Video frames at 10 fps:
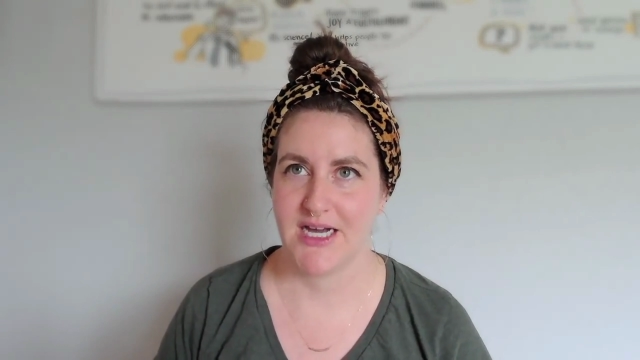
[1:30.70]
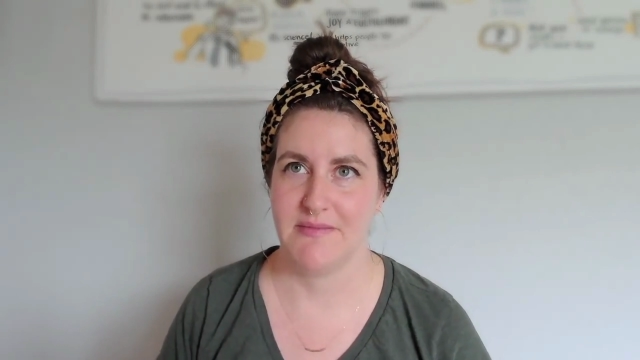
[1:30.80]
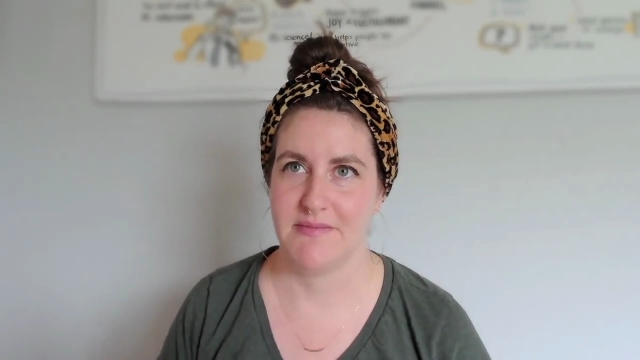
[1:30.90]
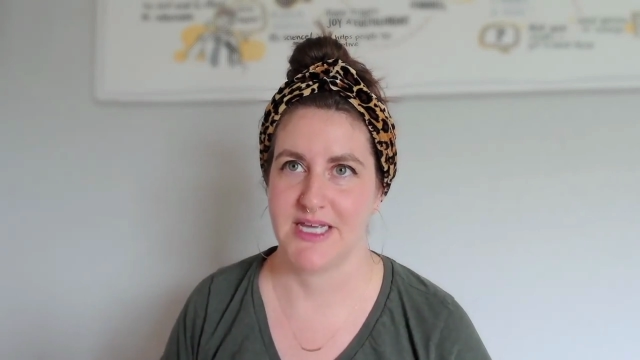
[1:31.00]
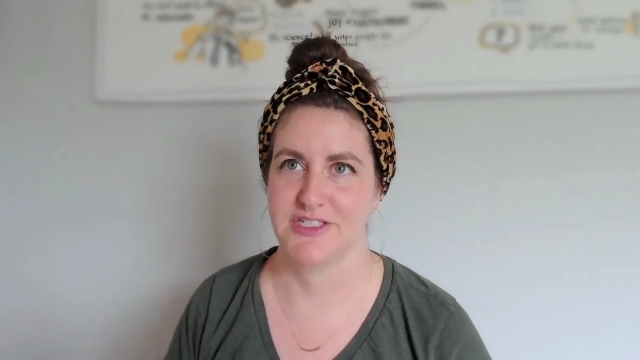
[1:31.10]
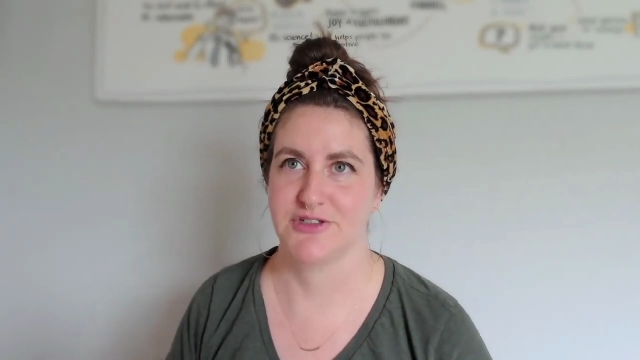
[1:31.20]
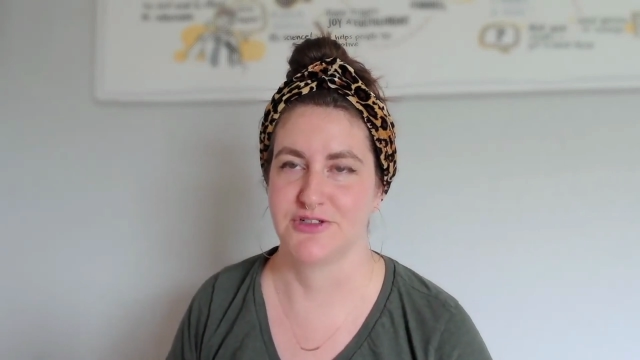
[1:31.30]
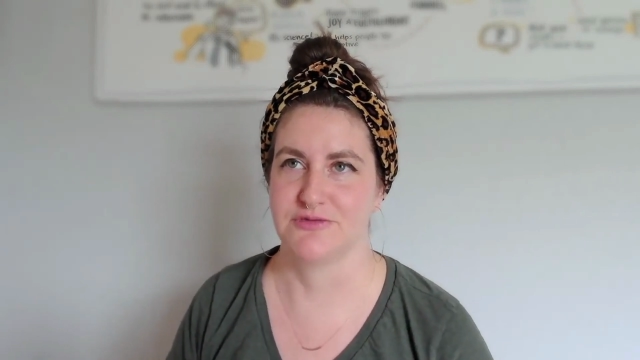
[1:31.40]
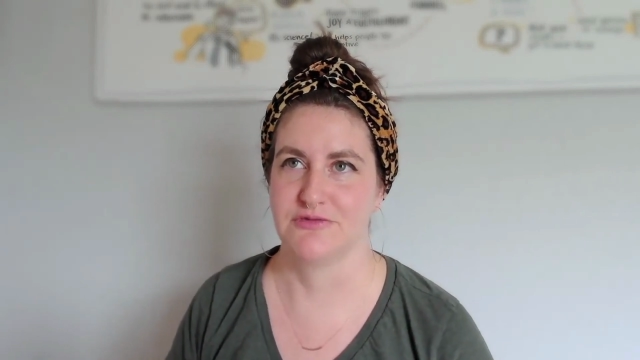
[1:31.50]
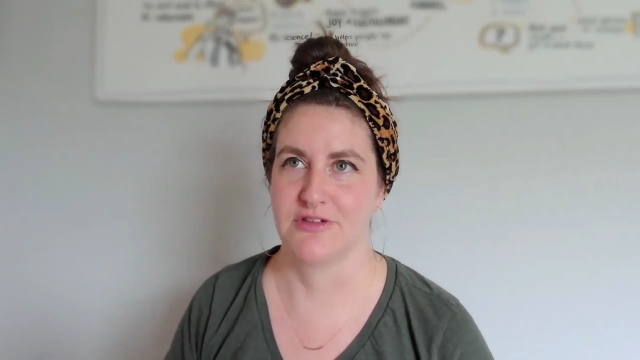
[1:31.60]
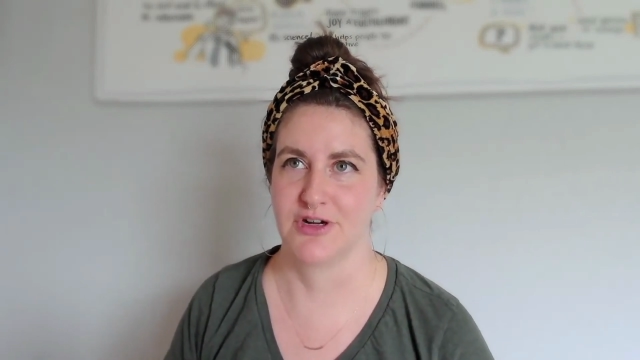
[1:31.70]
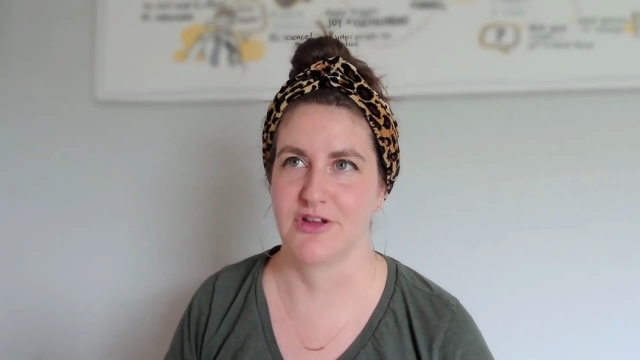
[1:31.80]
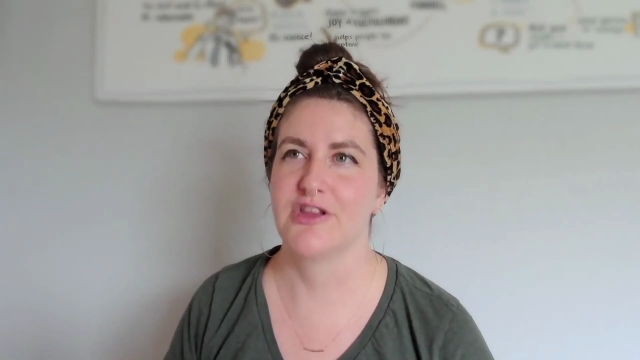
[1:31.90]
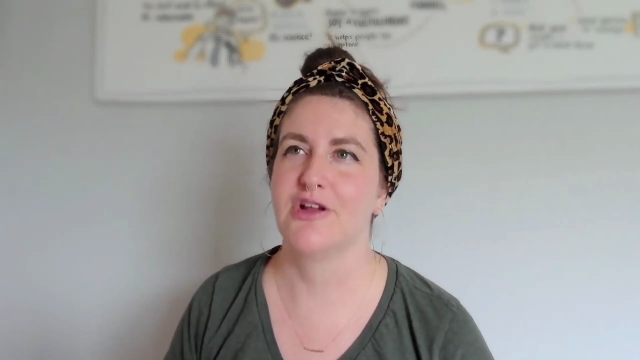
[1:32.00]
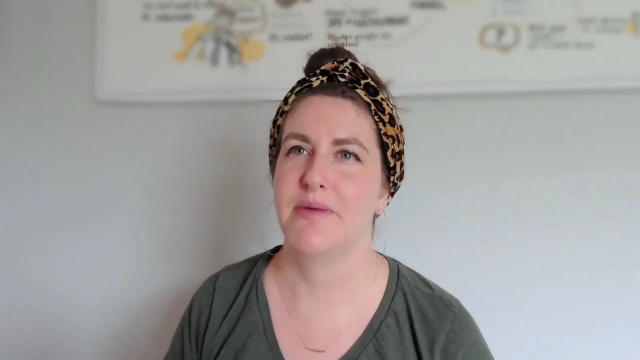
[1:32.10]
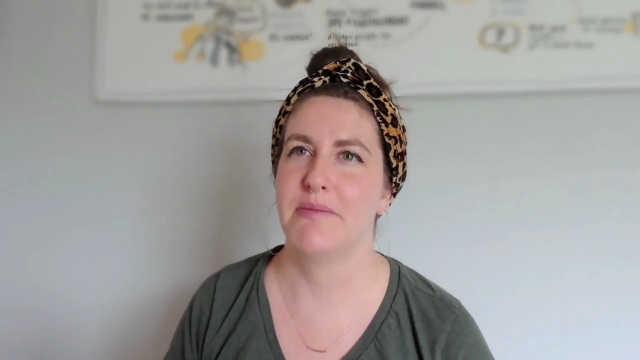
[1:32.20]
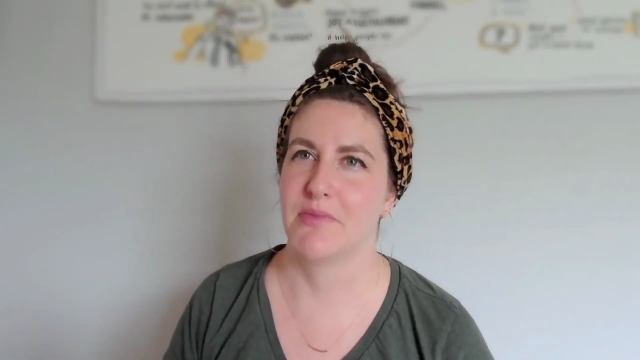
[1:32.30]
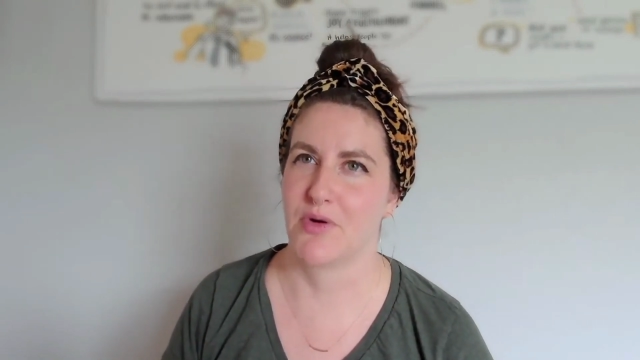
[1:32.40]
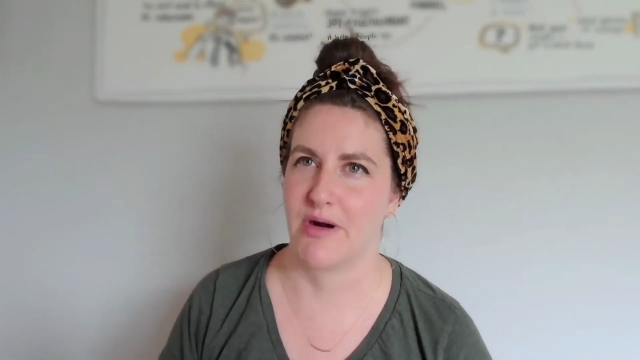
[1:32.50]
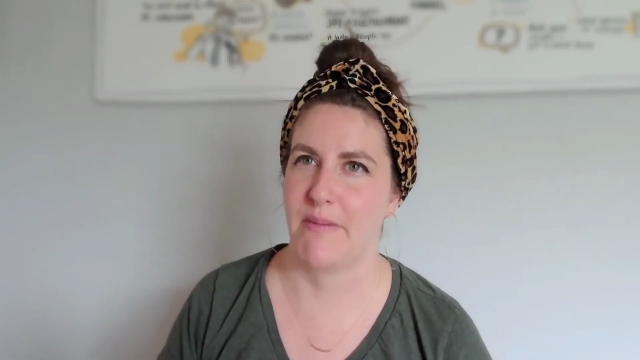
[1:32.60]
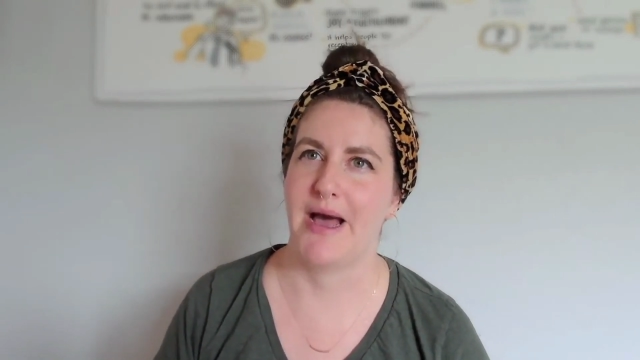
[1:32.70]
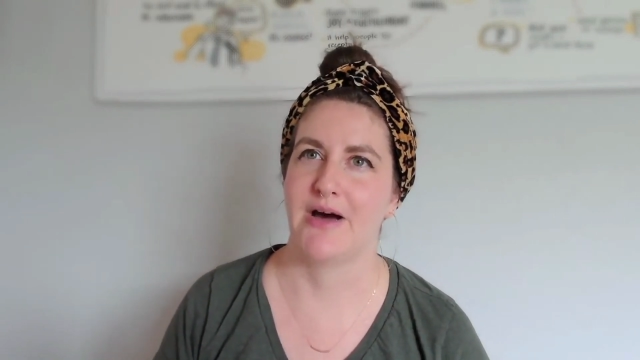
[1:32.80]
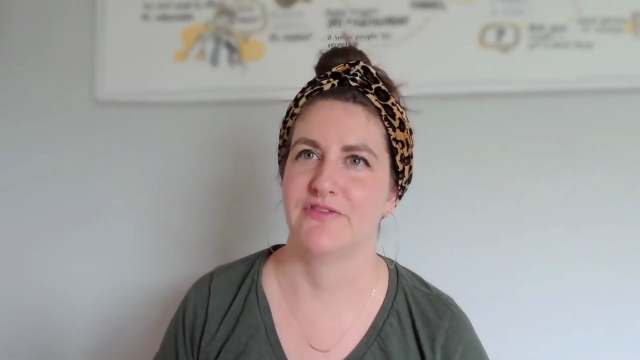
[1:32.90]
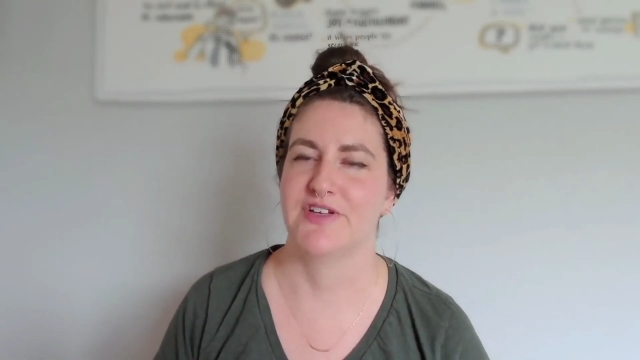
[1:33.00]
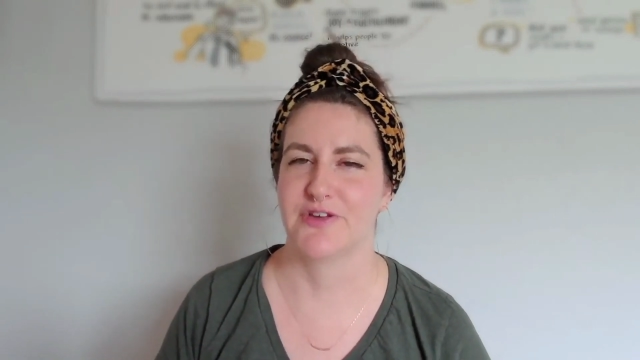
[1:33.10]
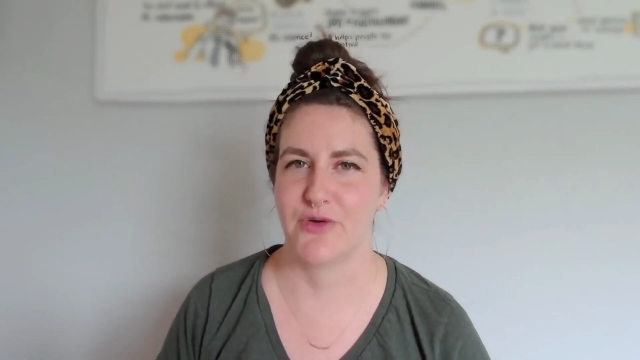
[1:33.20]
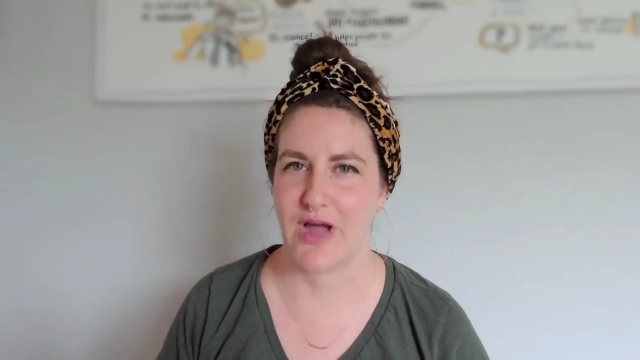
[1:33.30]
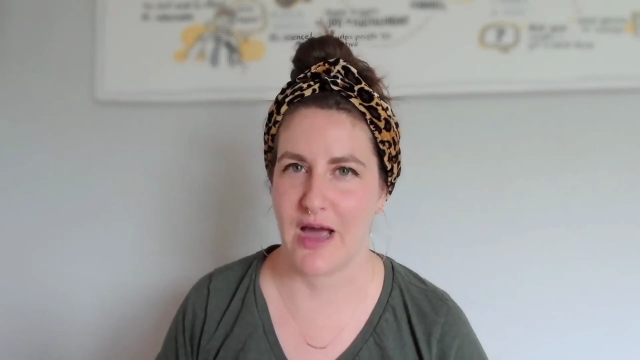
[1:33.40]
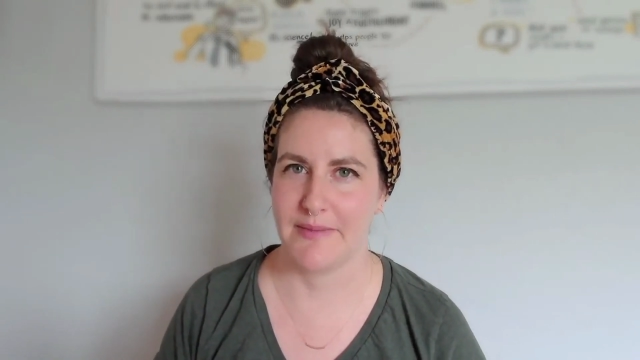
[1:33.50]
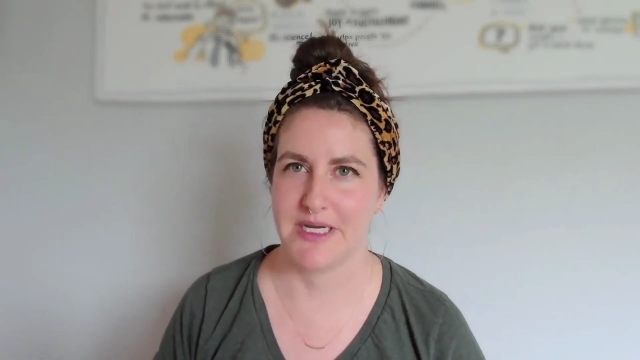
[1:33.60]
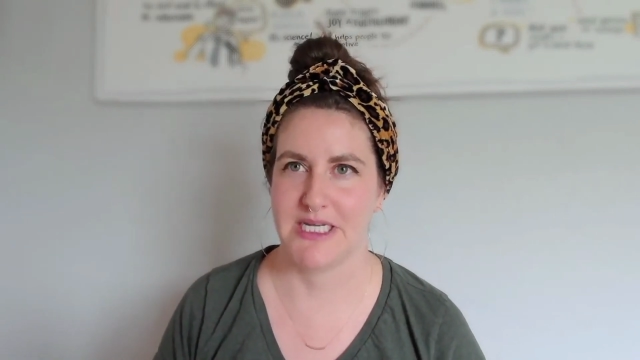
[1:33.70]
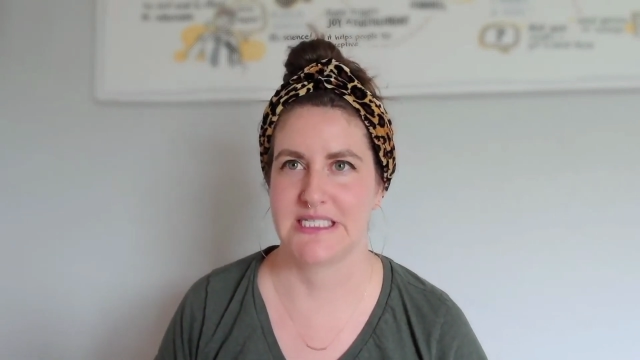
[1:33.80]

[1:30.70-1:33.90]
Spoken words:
because you'll learn a little bit more about physical comedy,